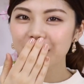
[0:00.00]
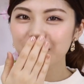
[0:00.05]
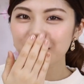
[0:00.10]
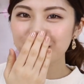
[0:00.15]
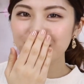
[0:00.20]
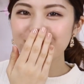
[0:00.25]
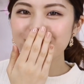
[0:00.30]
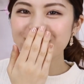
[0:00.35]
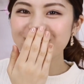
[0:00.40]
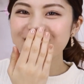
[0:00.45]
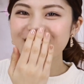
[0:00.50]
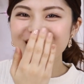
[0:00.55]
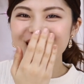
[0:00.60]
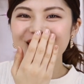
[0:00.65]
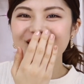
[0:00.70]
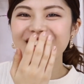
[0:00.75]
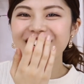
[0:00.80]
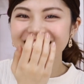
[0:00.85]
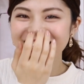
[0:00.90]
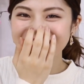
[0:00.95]
It's
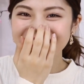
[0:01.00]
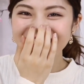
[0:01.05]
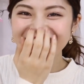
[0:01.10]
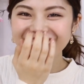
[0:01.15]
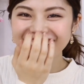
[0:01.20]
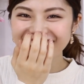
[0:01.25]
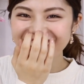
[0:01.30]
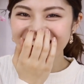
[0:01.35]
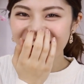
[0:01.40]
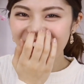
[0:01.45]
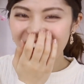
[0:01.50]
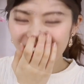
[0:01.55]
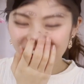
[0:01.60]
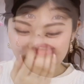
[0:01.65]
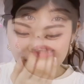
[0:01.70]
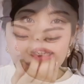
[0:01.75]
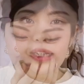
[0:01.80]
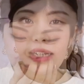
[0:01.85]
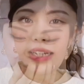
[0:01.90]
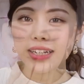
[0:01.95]
so jiggly. The
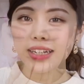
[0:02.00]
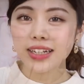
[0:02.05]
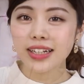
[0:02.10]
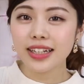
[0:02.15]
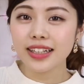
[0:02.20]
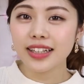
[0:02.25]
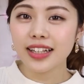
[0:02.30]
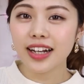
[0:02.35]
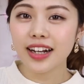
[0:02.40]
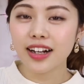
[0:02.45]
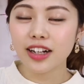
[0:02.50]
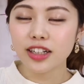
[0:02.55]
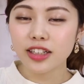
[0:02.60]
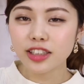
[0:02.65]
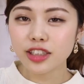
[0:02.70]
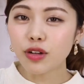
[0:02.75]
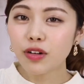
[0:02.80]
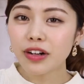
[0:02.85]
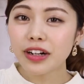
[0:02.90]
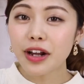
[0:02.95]
texture feels a
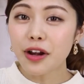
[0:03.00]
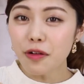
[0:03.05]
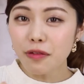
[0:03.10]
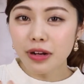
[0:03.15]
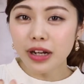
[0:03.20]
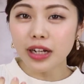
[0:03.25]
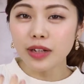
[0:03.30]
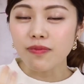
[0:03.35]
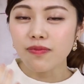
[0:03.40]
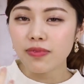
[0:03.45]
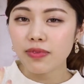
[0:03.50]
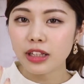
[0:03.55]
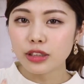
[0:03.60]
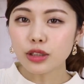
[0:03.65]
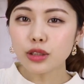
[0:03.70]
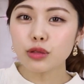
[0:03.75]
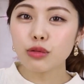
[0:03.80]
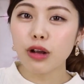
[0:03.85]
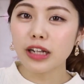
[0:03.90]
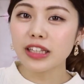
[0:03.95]
bit like a firmer
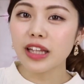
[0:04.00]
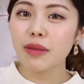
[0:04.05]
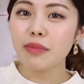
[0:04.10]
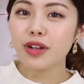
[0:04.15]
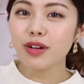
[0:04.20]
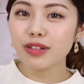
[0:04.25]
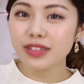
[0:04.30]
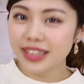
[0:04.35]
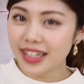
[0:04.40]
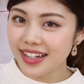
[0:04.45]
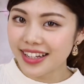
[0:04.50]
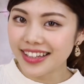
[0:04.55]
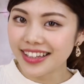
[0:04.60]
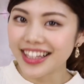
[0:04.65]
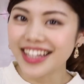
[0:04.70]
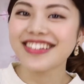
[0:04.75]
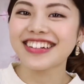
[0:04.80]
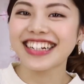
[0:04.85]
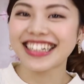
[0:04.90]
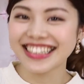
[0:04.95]
jelly.
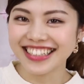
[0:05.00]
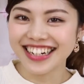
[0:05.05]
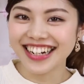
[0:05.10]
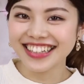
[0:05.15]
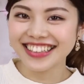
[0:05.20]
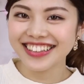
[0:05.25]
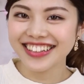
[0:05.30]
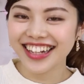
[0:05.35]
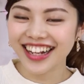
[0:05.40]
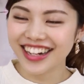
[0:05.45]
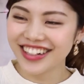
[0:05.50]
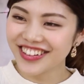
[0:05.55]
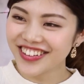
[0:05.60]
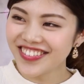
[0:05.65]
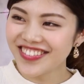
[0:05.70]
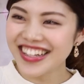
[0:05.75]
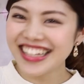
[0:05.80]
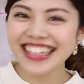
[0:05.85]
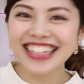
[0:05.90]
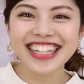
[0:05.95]

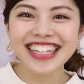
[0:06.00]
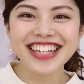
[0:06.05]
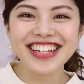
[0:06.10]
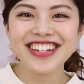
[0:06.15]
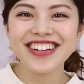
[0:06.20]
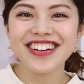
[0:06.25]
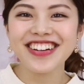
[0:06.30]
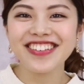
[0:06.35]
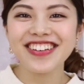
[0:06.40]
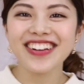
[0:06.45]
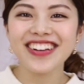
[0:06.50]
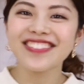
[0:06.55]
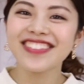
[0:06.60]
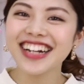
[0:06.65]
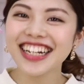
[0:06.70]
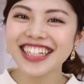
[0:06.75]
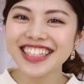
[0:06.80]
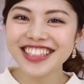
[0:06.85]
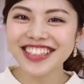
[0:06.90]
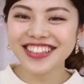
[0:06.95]
It's not as soft as gummy
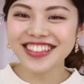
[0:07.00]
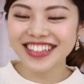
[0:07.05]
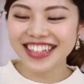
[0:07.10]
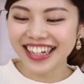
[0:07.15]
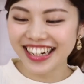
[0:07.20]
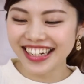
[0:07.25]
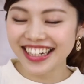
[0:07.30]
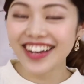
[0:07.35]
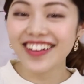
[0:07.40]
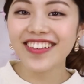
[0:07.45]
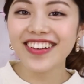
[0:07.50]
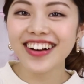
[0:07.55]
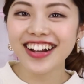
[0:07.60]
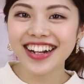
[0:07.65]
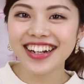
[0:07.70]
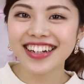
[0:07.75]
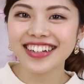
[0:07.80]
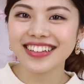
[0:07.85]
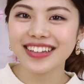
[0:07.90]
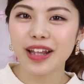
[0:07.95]
candy, but still a bit
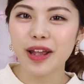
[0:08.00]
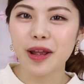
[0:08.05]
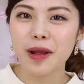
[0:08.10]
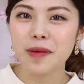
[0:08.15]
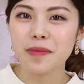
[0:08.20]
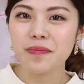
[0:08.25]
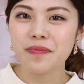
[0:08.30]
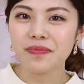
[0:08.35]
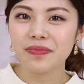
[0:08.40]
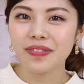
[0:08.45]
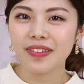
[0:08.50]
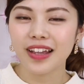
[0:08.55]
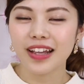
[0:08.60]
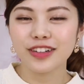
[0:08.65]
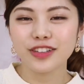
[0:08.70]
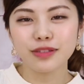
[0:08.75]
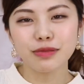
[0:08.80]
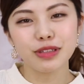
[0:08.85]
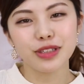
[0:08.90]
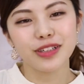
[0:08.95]
tender.
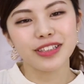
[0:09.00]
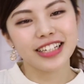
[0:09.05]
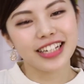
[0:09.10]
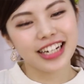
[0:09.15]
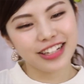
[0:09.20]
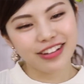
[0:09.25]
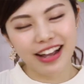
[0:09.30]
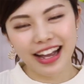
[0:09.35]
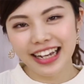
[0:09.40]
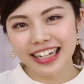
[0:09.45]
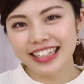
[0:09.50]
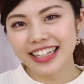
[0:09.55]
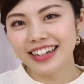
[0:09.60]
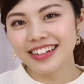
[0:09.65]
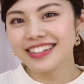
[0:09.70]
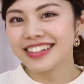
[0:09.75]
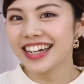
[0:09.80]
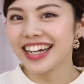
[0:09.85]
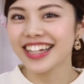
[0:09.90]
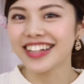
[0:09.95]
The texture is
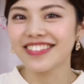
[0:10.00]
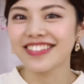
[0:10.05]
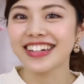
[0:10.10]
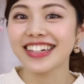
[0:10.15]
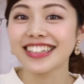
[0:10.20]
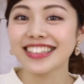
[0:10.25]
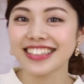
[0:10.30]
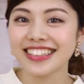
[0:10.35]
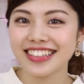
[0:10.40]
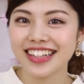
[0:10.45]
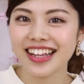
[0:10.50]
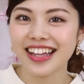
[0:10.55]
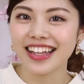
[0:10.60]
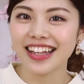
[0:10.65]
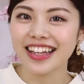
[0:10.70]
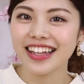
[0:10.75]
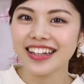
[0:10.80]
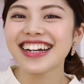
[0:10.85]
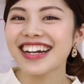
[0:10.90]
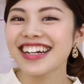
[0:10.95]
between a gummy and
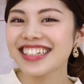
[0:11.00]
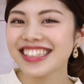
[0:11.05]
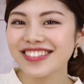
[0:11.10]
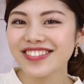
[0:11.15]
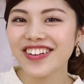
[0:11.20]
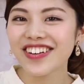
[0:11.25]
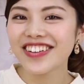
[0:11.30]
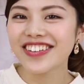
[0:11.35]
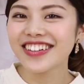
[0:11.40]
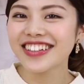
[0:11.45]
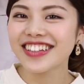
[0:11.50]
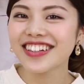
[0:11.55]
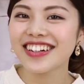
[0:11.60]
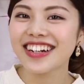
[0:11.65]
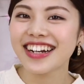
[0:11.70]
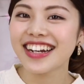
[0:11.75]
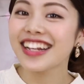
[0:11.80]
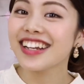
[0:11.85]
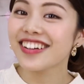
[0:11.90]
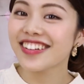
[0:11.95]
jelly, with a
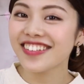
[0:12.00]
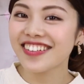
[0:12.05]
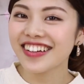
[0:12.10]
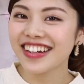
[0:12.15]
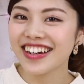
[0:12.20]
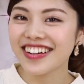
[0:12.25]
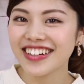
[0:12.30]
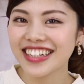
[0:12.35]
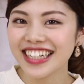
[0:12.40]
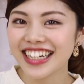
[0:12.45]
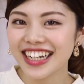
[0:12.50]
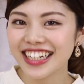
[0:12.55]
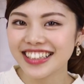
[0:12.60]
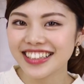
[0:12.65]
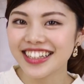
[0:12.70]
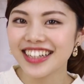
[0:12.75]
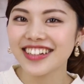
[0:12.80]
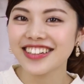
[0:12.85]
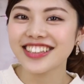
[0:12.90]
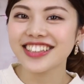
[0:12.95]
pleasant apple
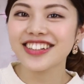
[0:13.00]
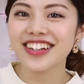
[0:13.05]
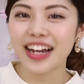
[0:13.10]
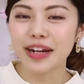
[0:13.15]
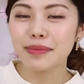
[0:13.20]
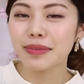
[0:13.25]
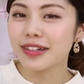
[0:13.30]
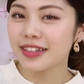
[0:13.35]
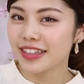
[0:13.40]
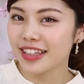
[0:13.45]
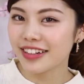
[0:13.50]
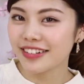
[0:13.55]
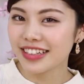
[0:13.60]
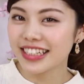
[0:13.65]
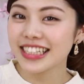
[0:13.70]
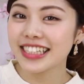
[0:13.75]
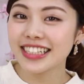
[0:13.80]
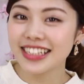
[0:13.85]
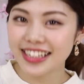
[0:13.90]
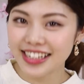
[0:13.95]
aroma. It's
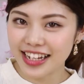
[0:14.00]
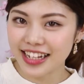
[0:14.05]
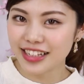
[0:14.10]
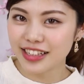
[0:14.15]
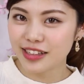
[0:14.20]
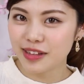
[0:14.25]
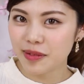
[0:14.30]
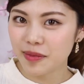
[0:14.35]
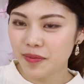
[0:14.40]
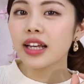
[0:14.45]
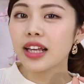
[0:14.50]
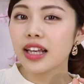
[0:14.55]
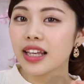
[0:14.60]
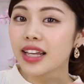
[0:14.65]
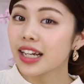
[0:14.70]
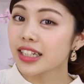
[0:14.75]
sweet and delicious.